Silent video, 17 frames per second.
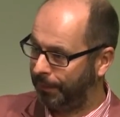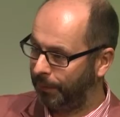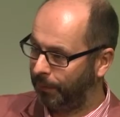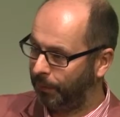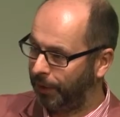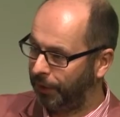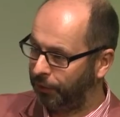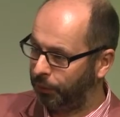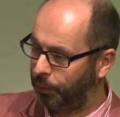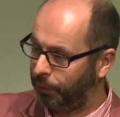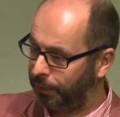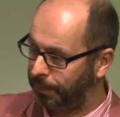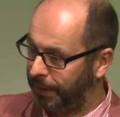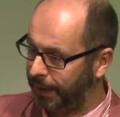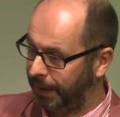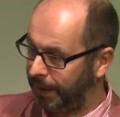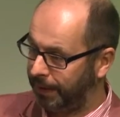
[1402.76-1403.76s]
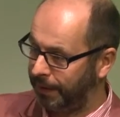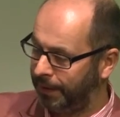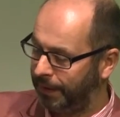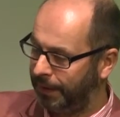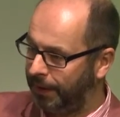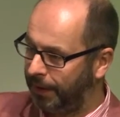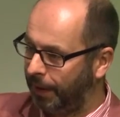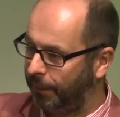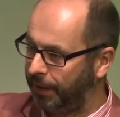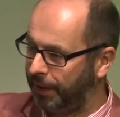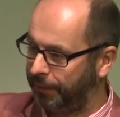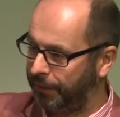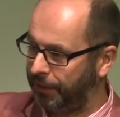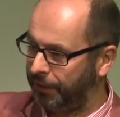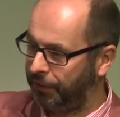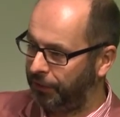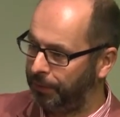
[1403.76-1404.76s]
which would be we'd have a
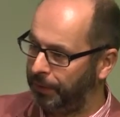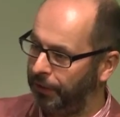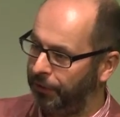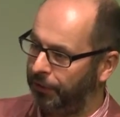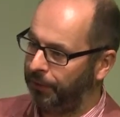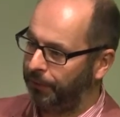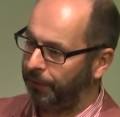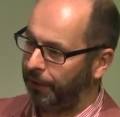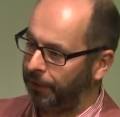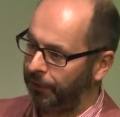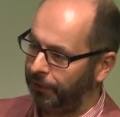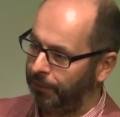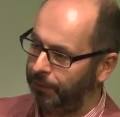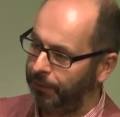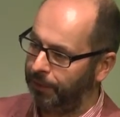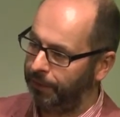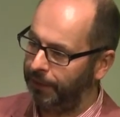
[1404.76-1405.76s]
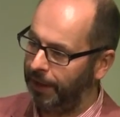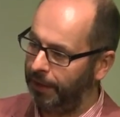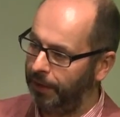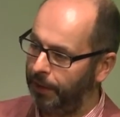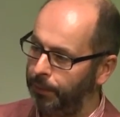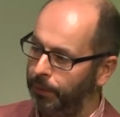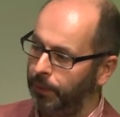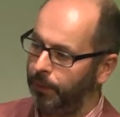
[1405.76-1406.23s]
distribution function for a variable.